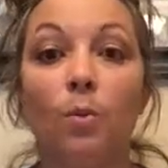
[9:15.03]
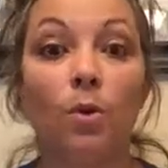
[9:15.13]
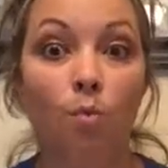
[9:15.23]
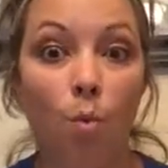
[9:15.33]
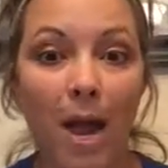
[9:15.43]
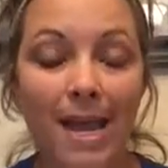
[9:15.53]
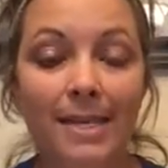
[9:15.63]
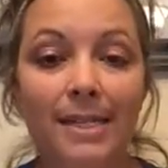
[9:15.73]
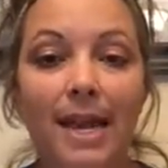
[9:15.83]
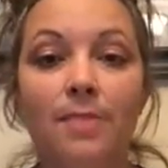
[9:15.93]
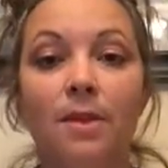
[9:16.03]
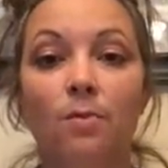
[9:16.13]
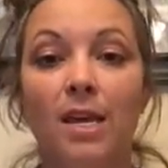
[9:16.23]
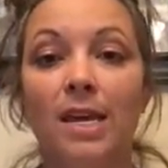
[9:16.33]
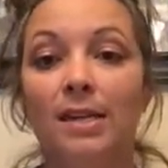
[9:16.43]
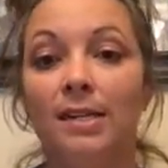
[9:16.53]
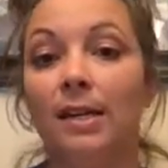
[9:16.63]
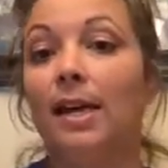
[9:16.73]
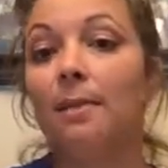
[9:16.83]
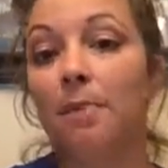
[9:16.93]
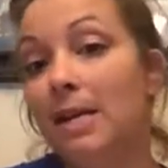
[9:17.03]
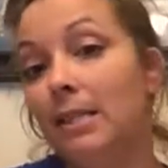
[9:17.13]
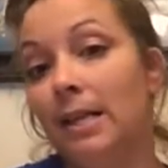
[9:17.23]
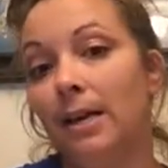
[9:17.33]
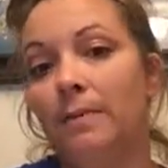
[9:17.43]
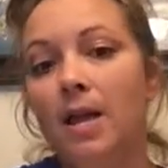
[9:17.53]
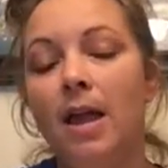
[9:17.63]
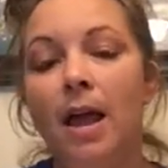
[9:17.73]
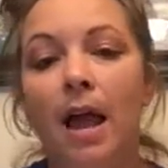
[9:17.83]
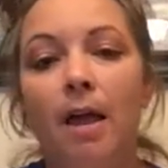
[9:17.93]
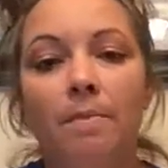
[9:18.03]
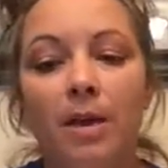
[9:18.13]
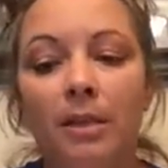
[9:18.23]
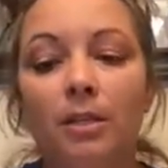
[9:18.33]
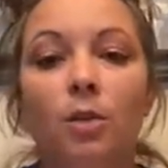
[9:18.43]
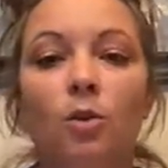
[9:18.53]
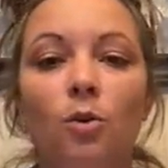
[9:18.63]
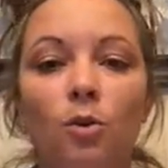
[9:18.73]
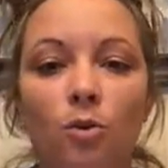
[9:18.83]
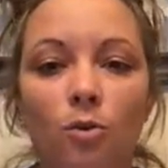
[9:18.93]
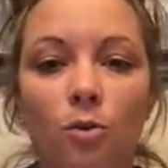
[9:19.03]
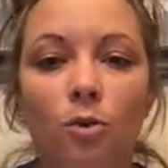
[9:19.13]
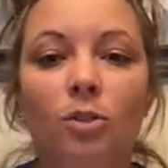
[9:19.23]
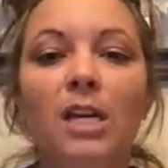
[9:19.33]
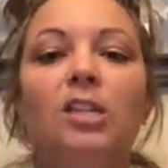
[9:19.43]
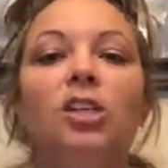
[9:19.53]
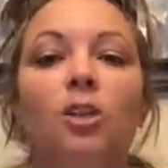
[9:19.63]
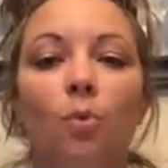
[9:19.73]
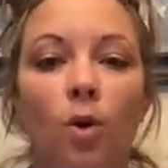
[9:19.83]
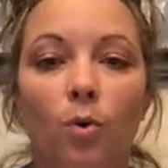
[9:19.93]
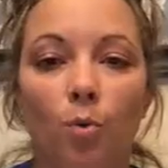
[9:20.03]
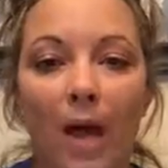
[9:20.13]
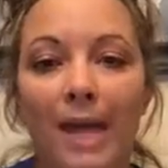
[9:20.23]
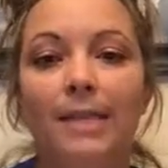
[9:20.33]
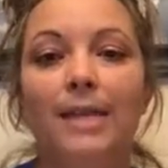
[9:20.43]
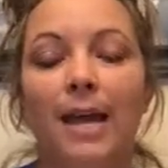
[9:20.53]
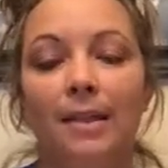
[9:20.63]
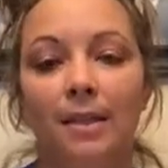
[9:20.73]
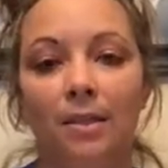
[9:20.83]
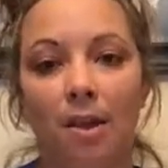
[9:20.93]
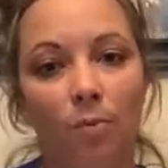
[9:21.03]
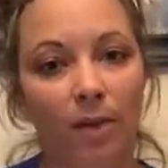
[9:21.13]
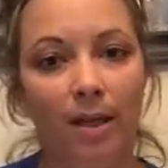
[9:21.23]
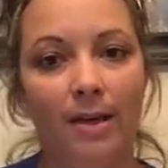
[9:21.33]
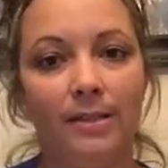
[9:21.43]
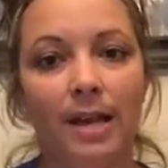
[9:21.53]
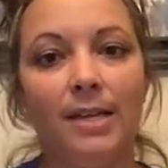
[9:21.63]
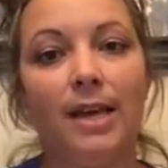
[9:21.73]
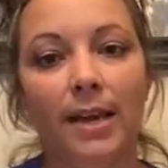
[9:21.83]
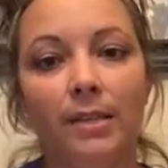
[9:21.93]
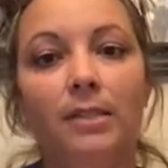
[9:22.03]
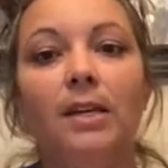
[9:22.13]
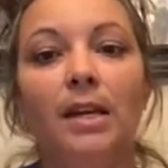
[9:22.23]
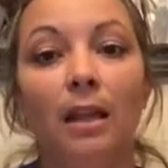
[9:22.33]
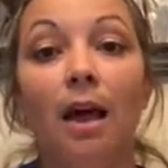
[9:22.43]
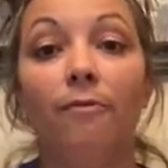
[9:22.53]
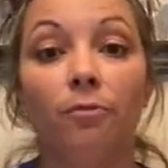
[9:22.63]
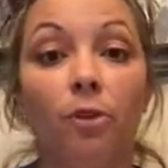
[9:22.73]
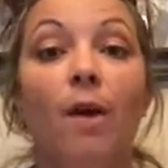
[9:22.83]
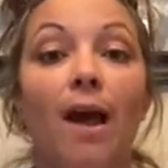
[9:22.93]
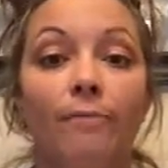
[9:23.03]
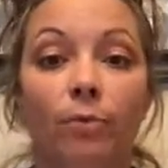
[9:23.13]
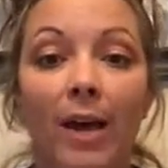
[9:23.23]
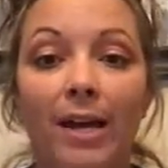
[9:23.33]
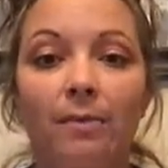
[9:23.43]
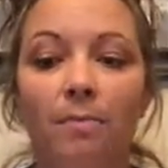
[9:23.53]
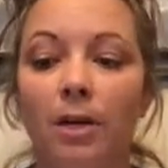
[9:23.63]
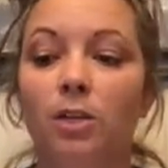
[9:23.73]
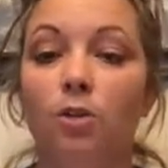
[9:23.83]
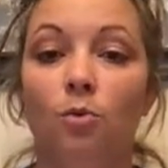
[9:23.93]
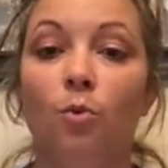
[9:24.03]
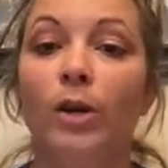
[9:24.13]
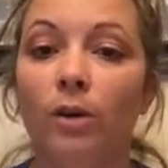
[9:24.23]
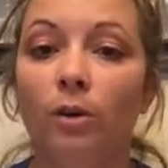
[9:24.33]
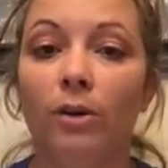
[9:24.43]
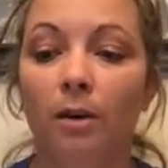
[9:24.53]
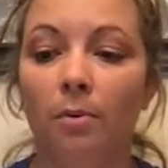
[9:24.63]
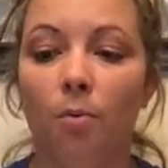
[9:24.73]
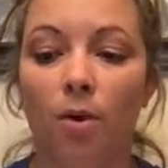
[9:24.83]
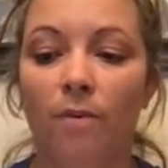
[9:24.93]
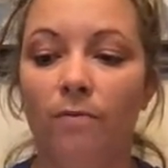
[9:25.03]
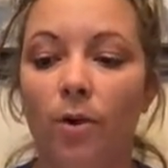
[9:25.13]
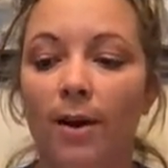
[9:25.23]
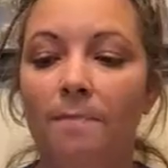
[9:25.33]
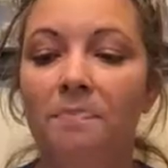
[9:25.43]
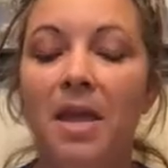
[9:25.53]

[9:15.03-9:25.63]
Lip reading: we wait and then we get to get pizza. And so you're teaching the word wait, and then they realize that yes, in life you have to wait, but you will get rewarded for it.